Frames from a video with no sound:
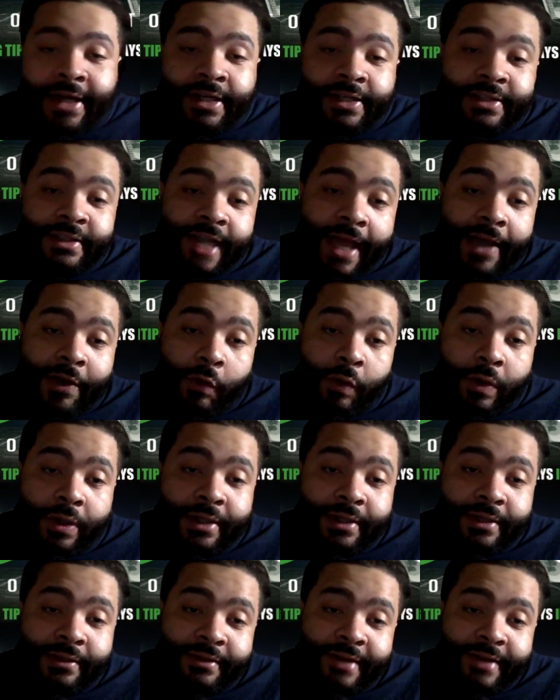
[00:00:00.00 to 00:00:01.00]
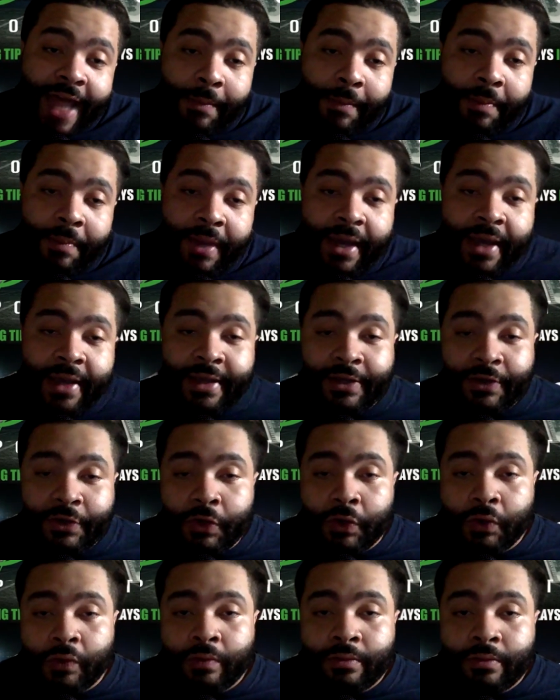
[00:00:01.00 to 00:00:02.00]
just like what Tampa Bay can
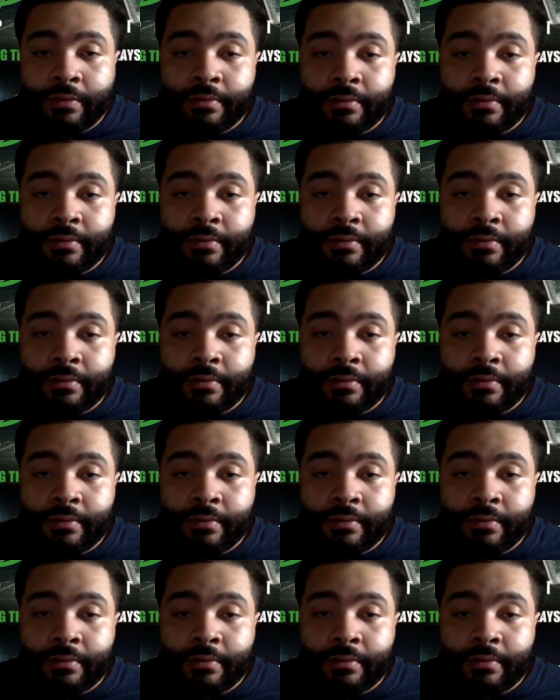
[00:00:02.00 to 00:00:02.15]
do.